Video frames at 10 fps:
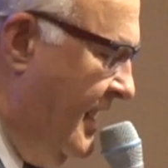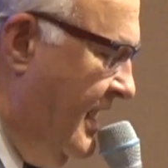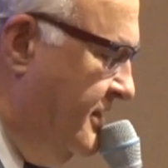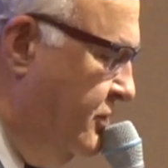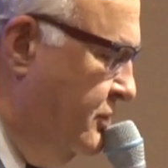
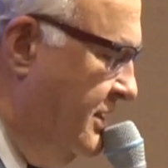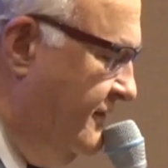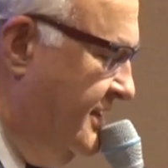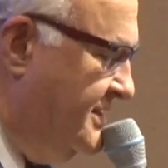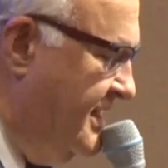And the New
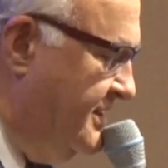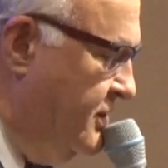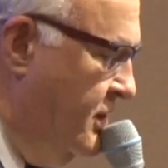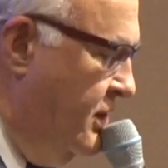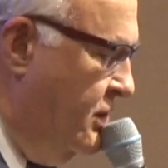Living says,
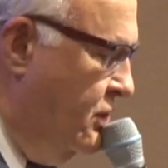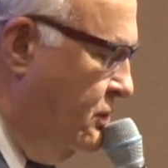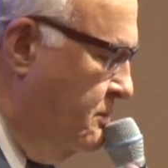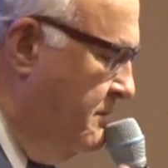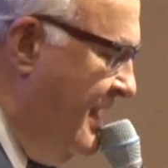
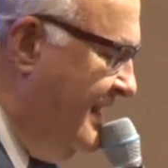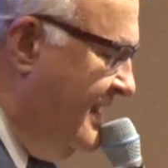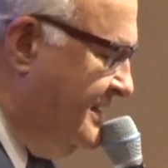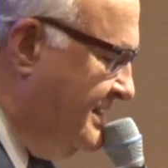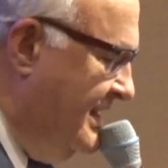Who made
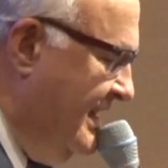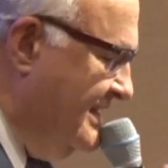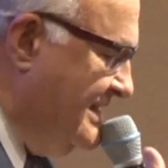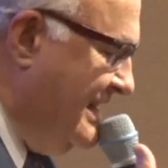us his